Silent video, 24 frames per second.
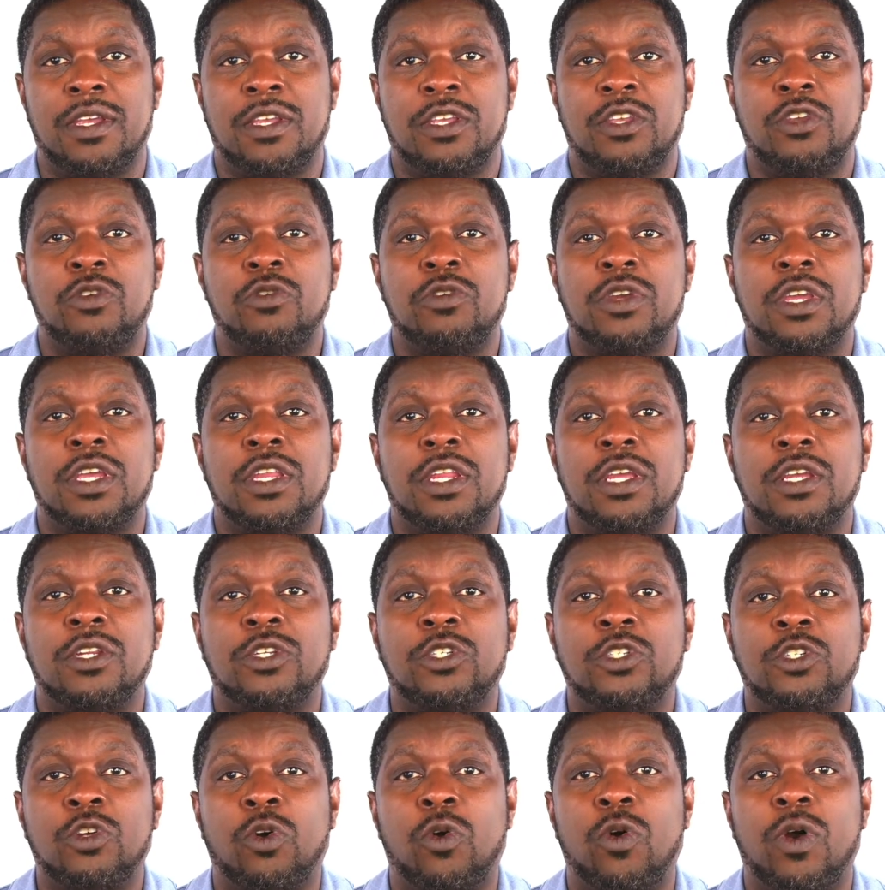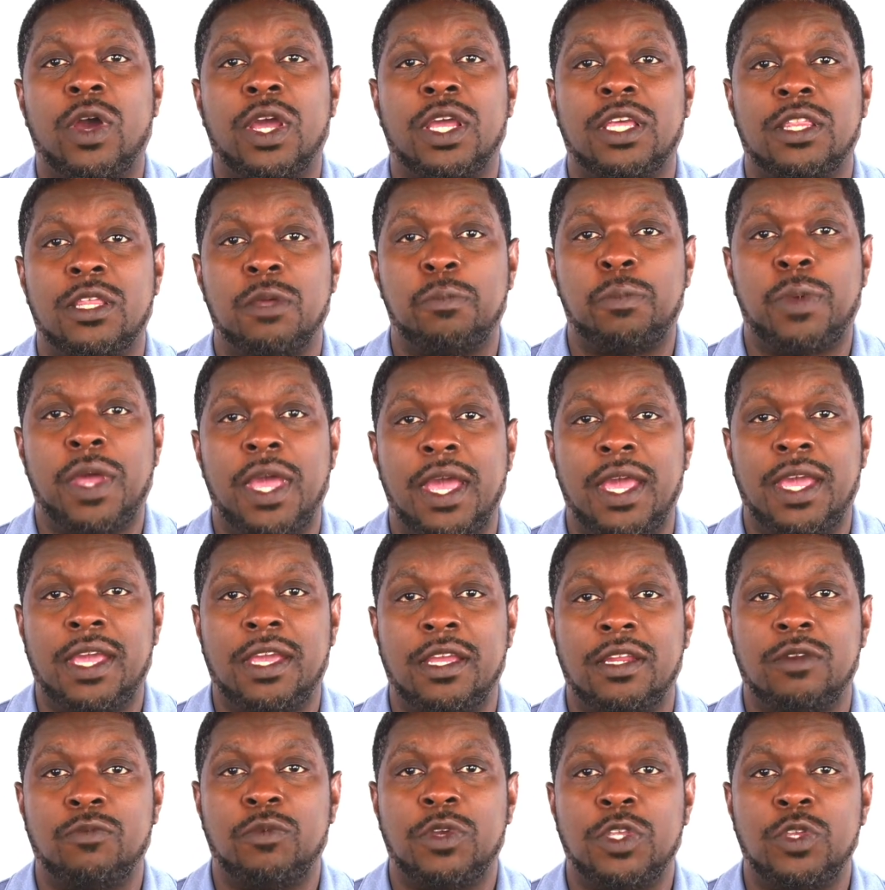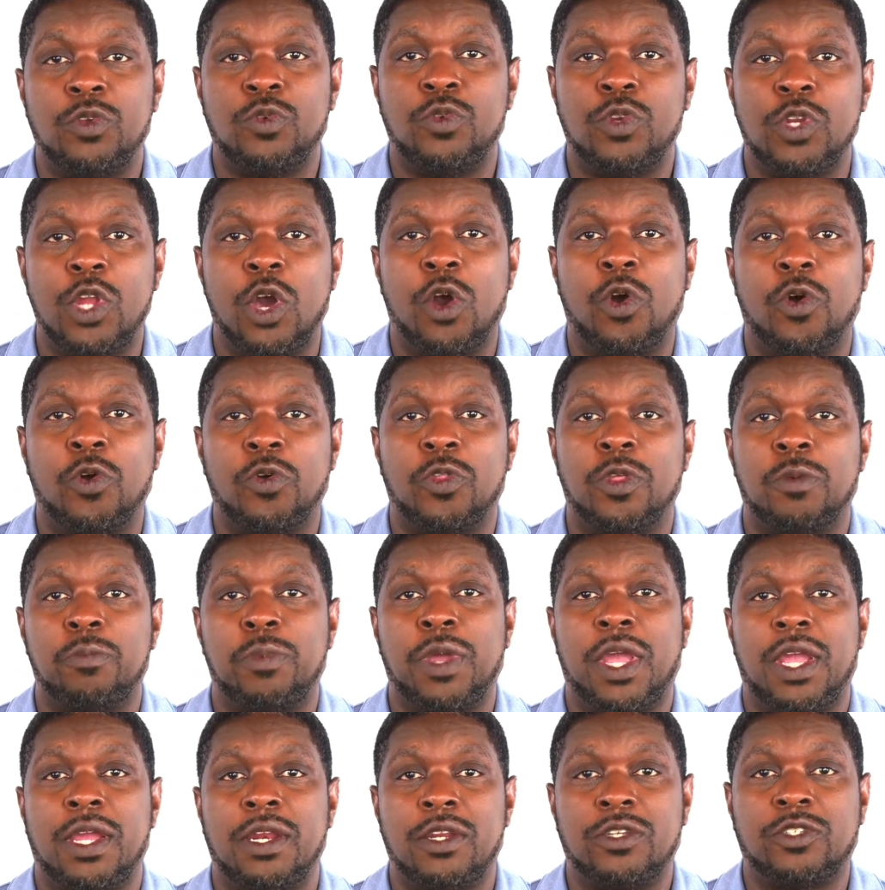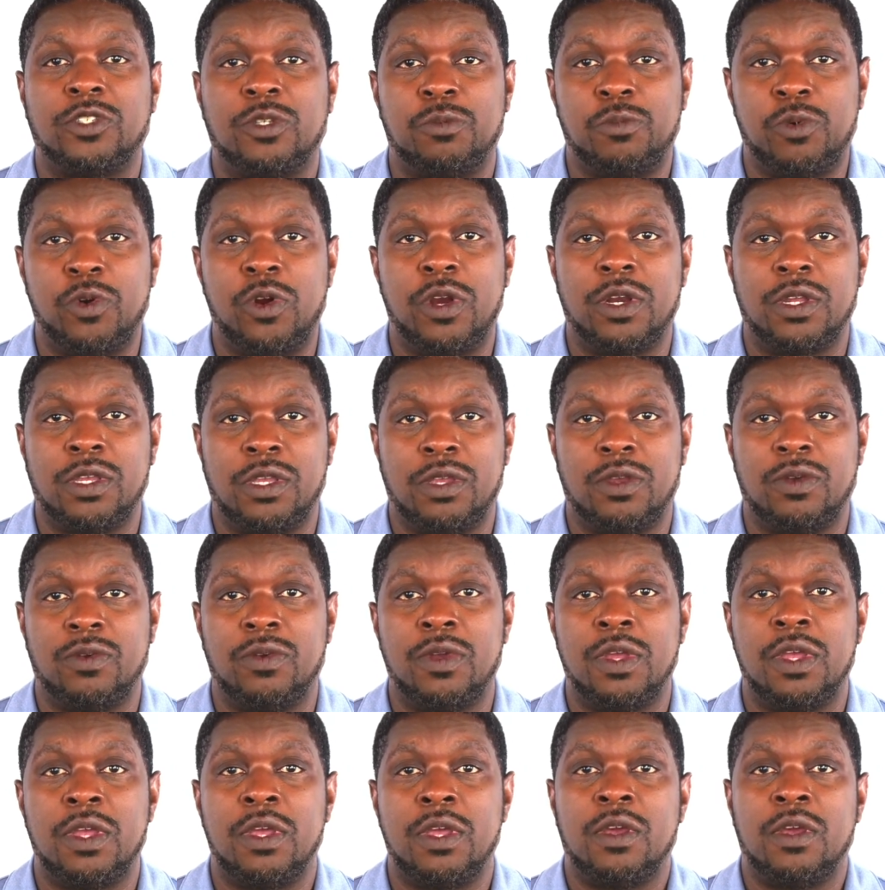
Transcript: You can enjoy the pain when you know the pain is supporting you.